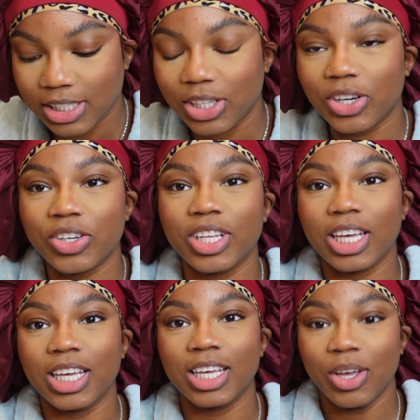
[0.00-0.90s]

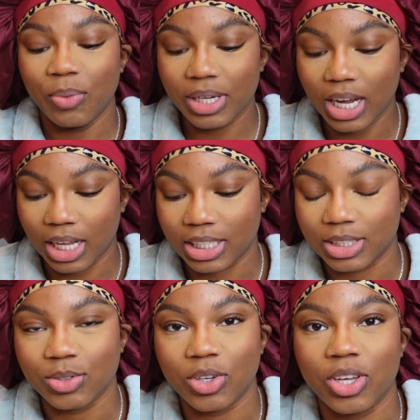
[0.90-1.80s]
literally, we're done,
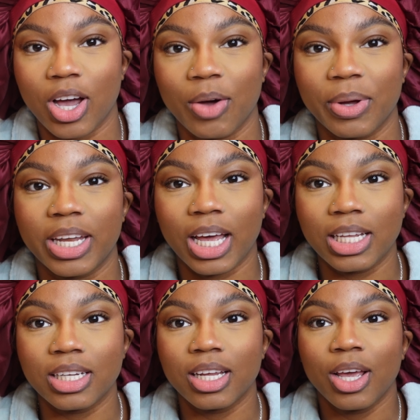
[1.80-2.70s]
y'all. We're
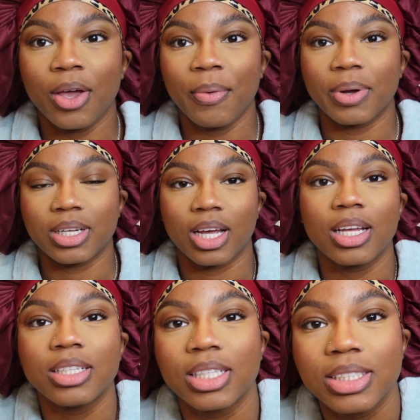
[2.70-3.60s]
done.
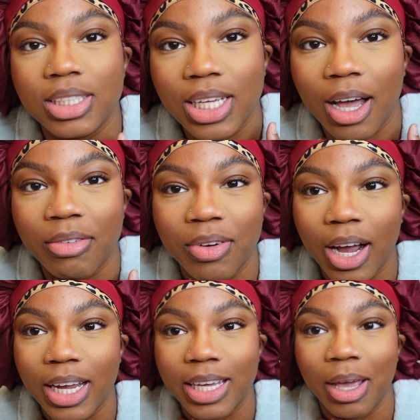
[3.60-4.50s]
This is how far
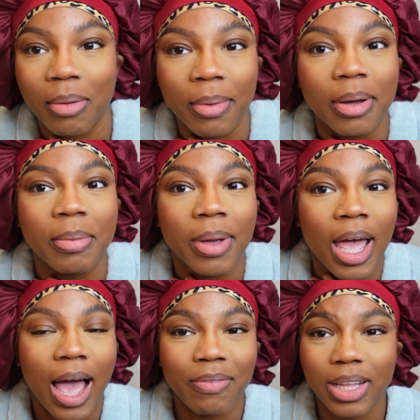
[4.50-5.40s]
it came up.
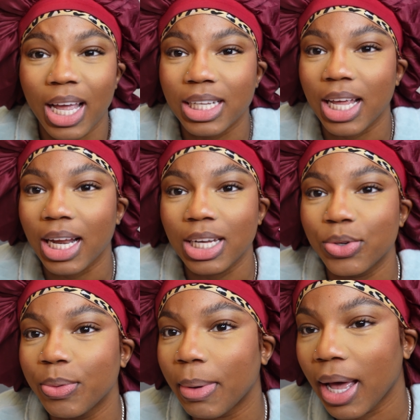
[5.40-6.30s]
I feel like I didn't
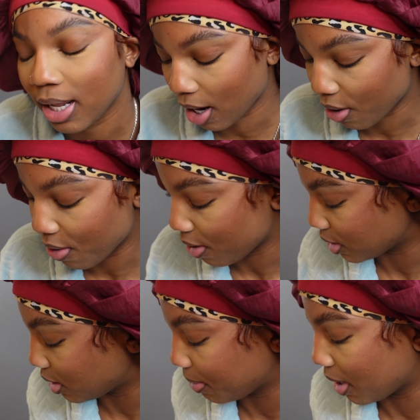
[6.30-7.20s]
do bad at all,
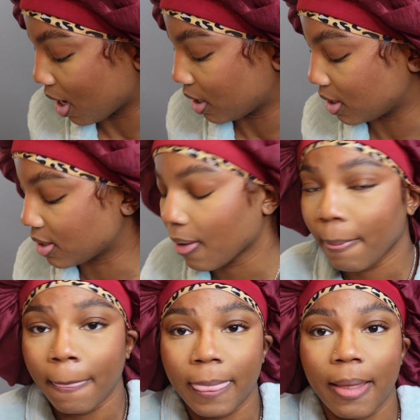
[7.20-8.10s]
to be honest.
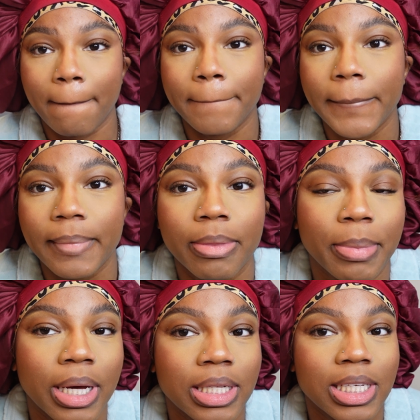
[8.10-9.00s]

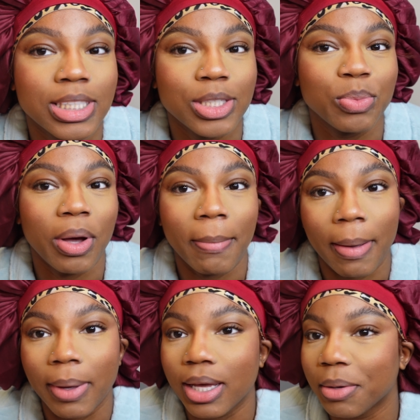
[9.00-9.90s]
But this is what my
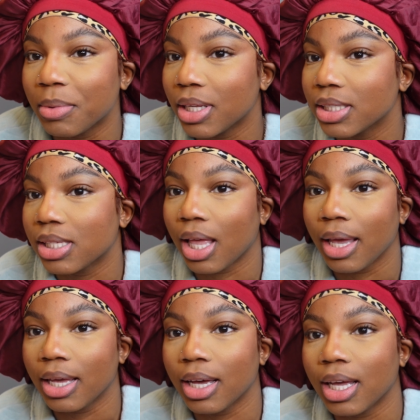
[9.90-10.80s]
makeup looks
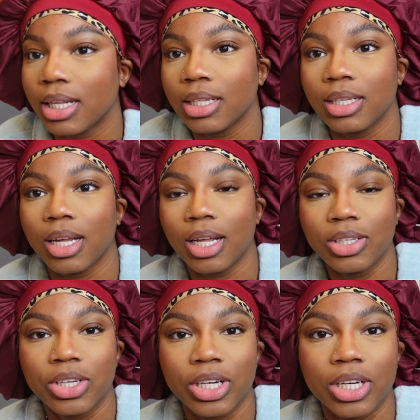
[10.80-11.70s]
like in
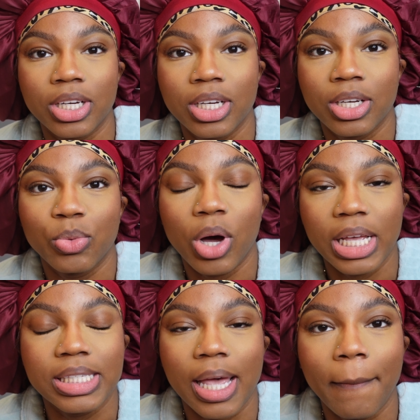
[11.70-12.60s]
10
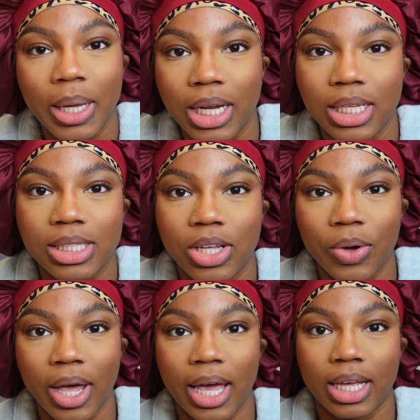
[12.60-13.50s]
minutes,
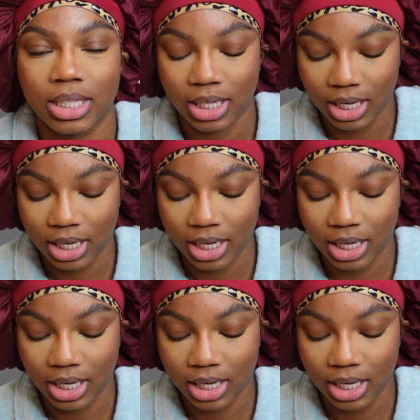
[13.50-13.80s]
okay?